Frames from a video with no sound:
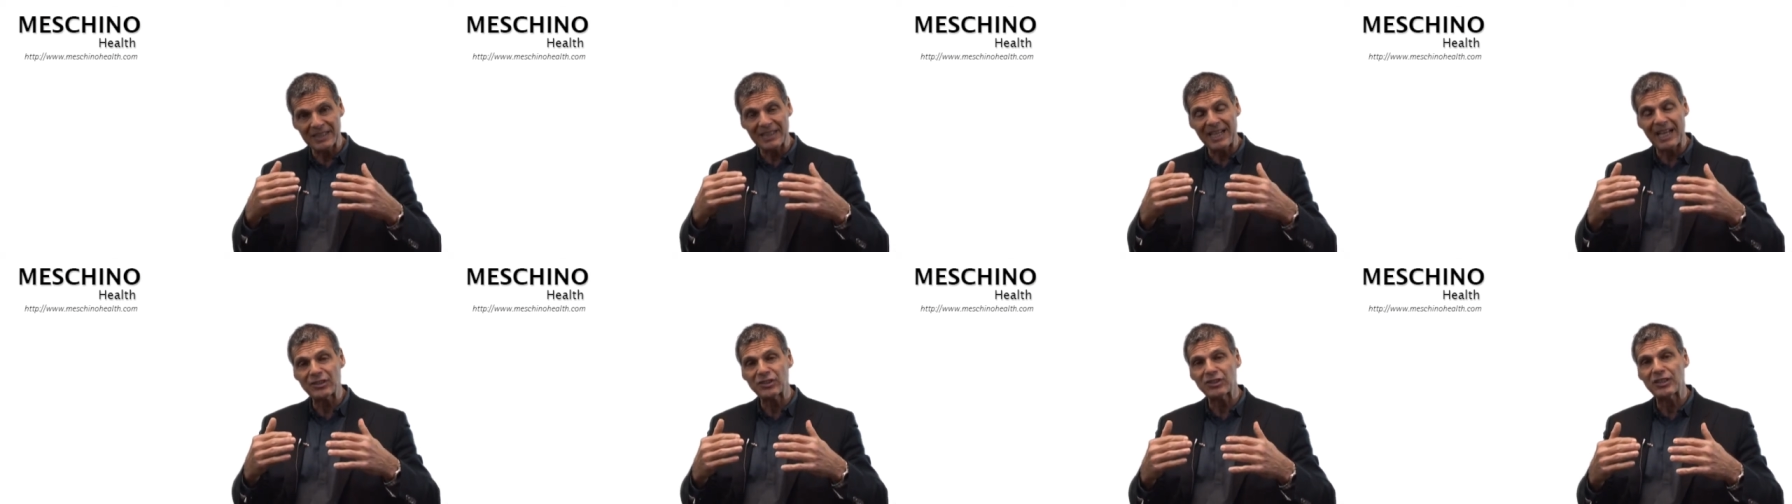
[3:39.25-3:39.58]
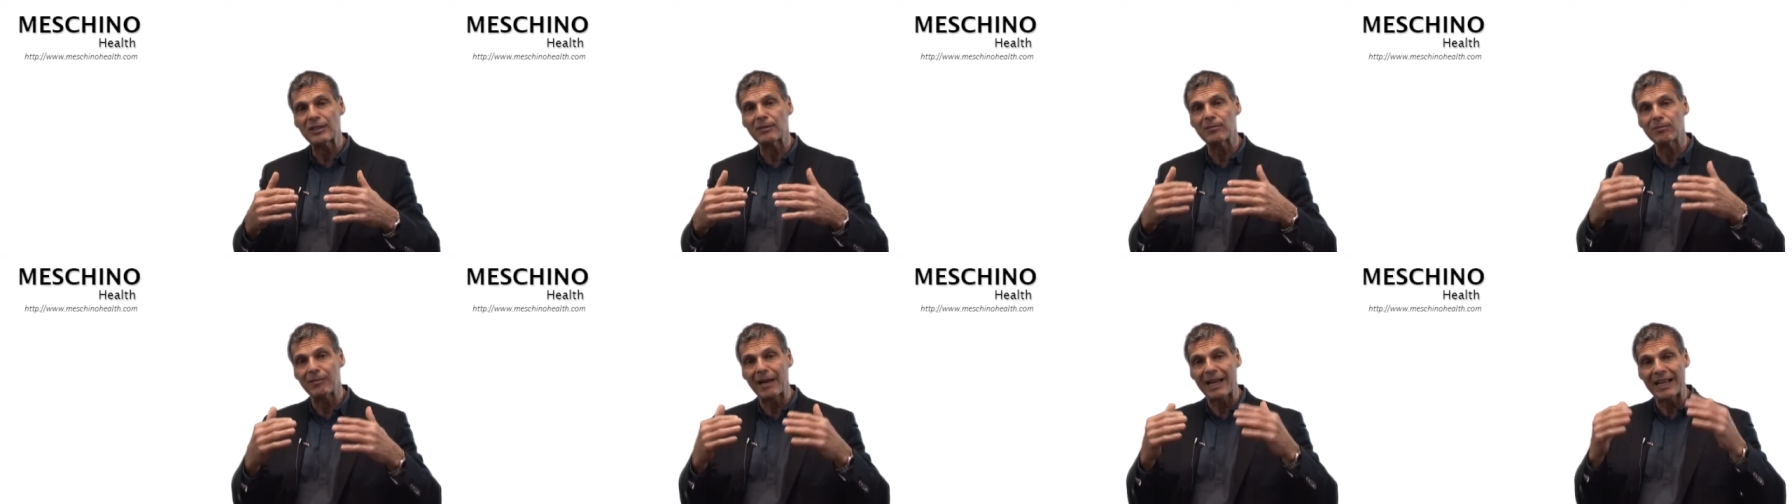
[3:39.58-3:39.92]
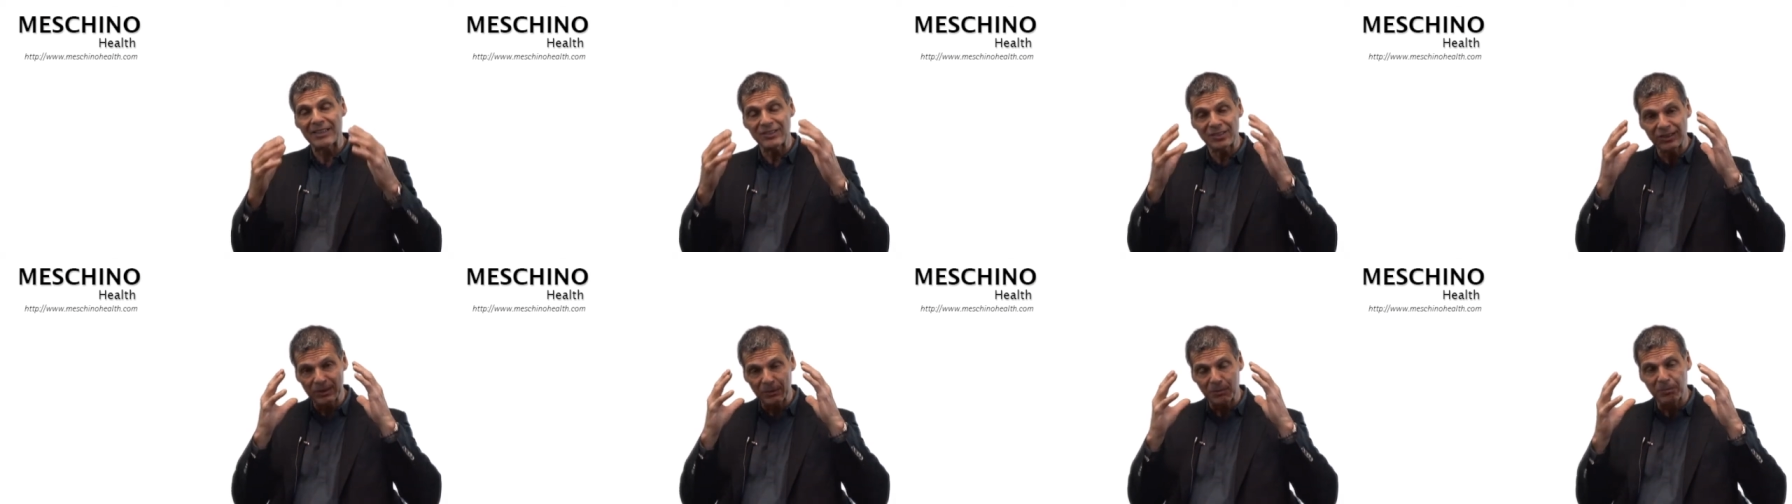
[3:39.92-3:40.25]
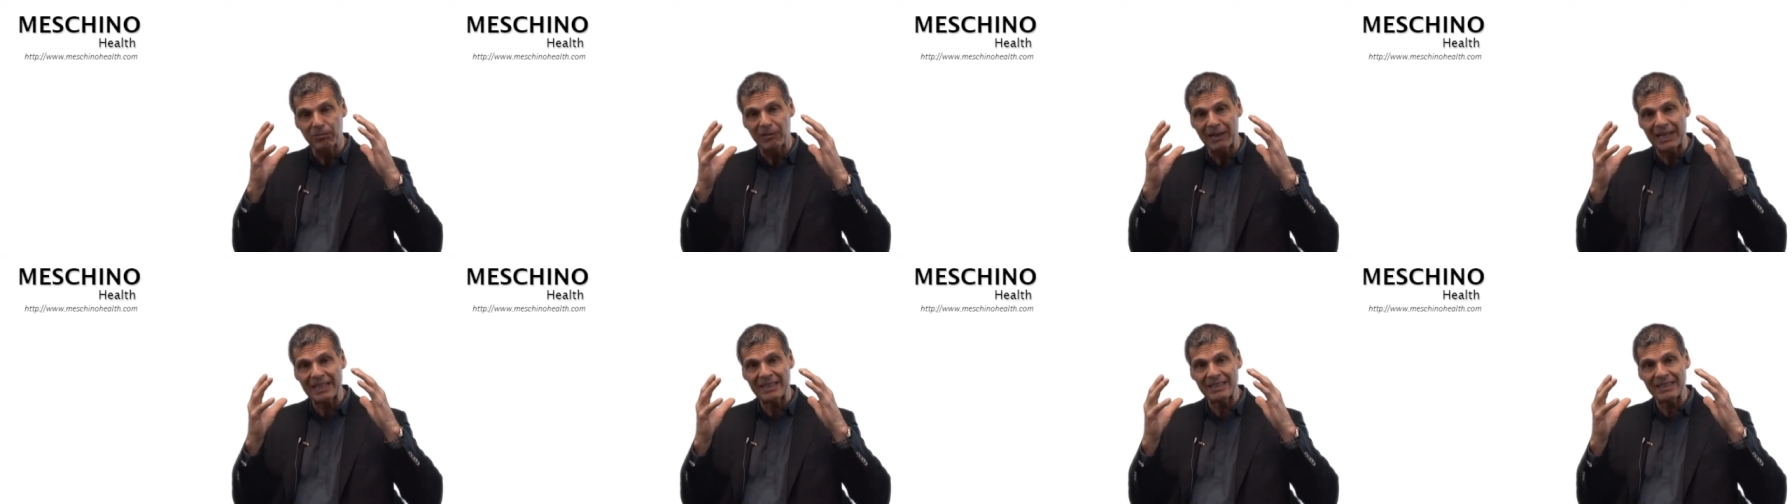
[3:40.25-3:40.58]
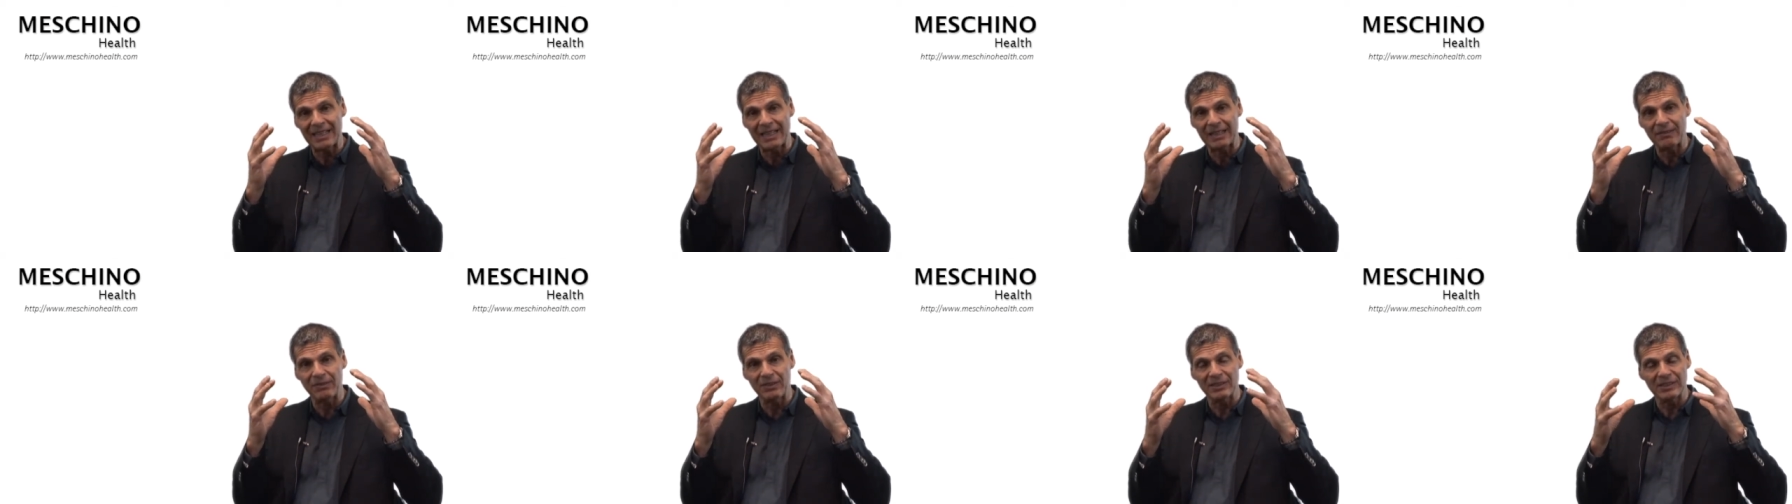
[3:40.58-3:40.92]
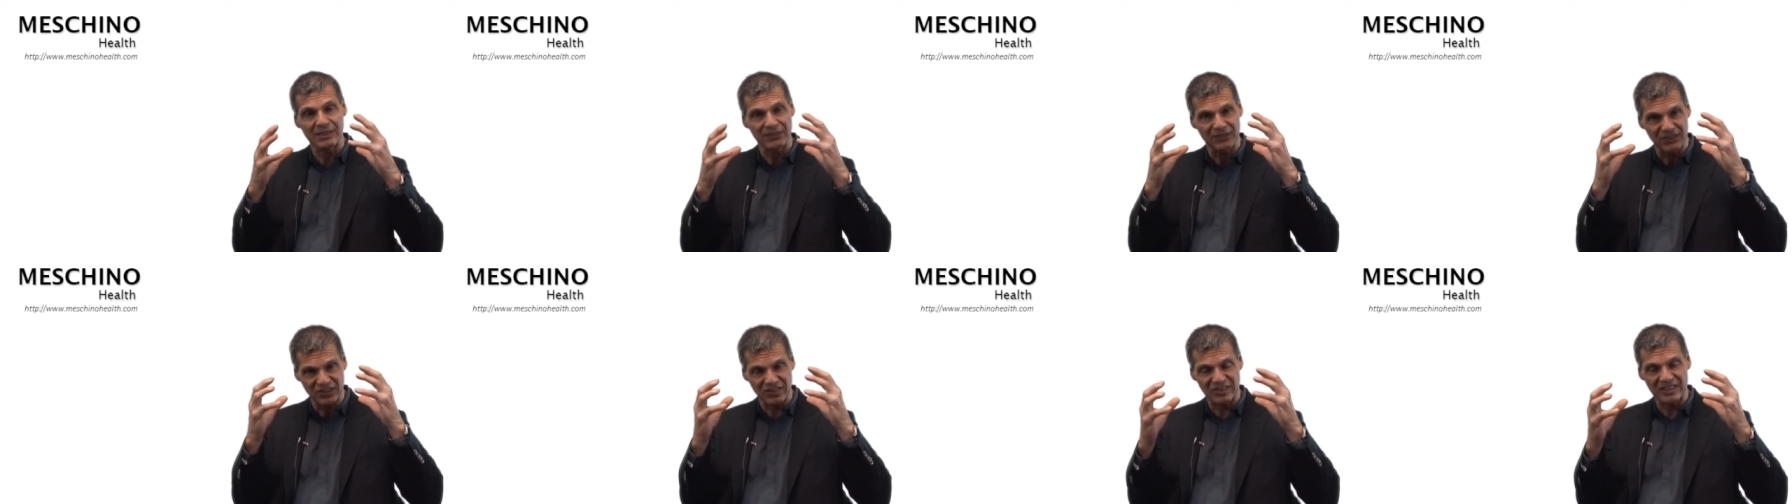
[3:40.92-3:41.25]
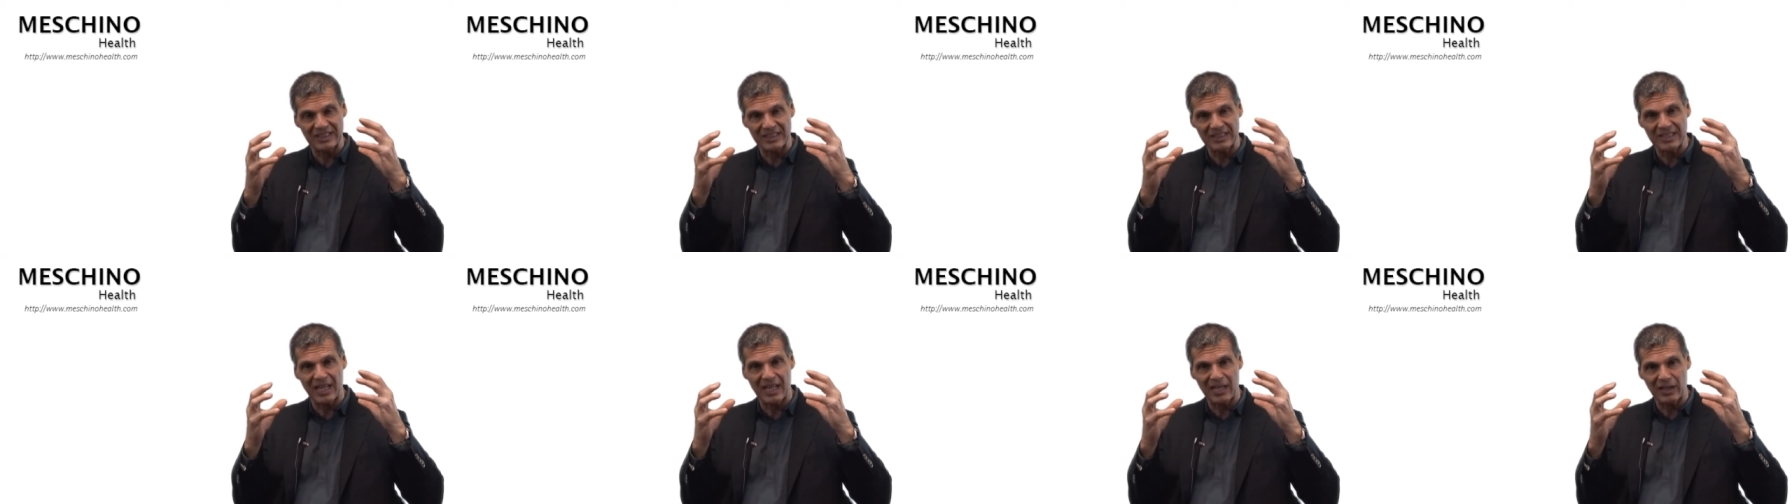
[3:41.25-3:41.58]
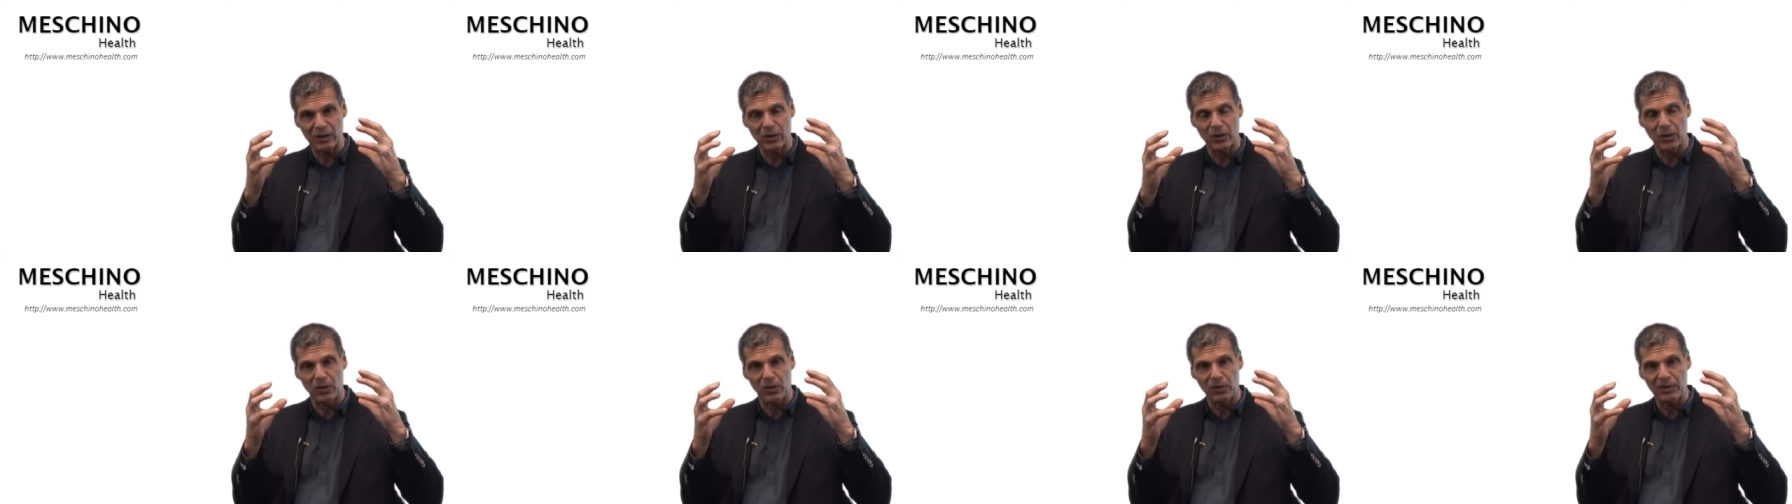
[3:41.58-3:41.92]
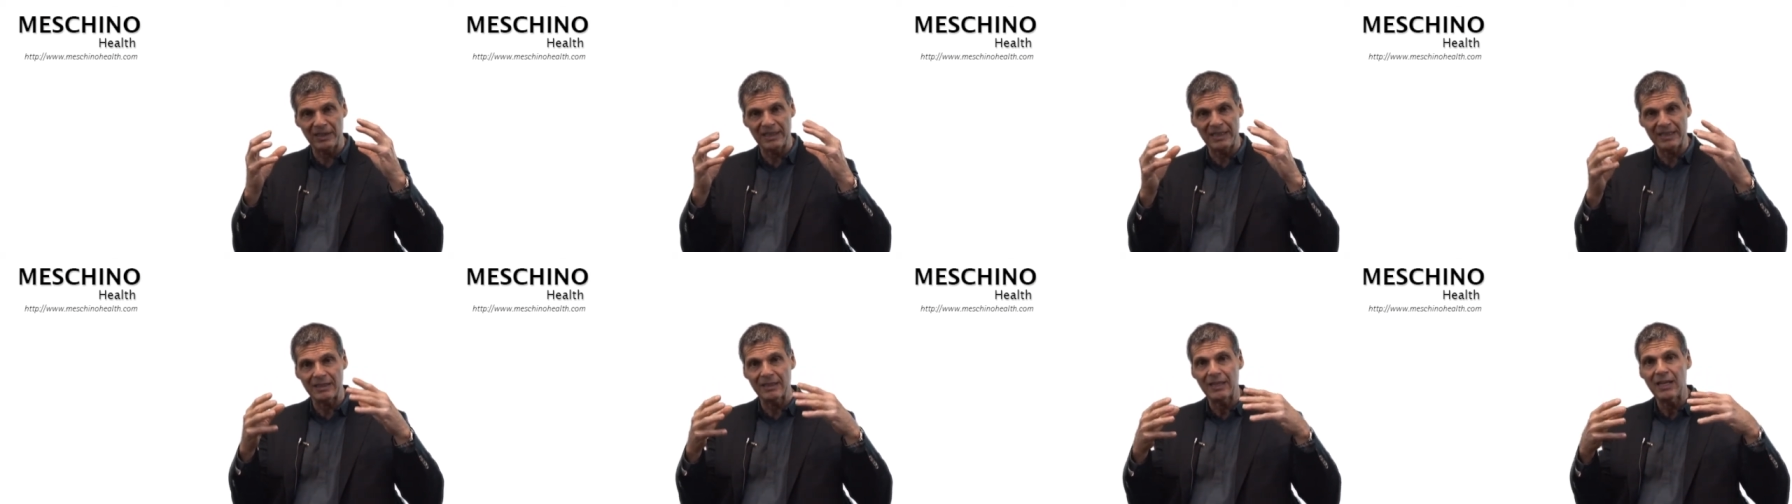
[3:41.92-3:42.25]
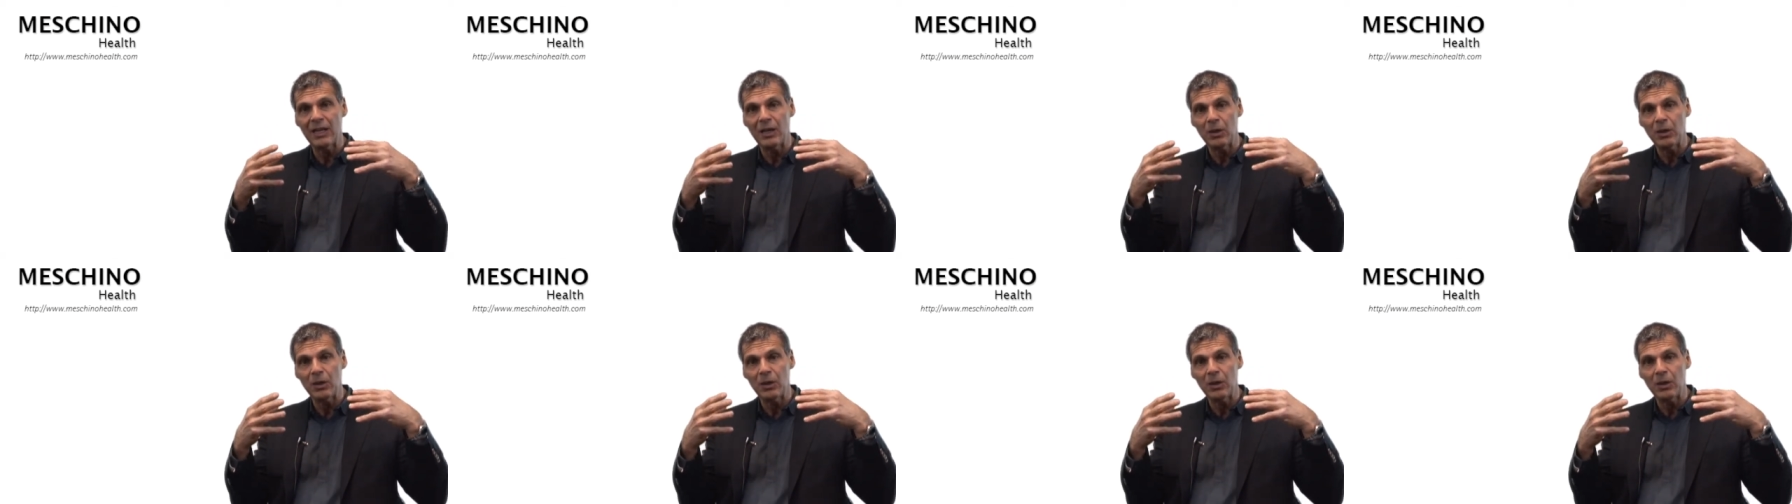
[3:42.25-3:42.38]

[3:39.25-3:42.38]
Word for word: can actually raise the brain levels of acetylcholine,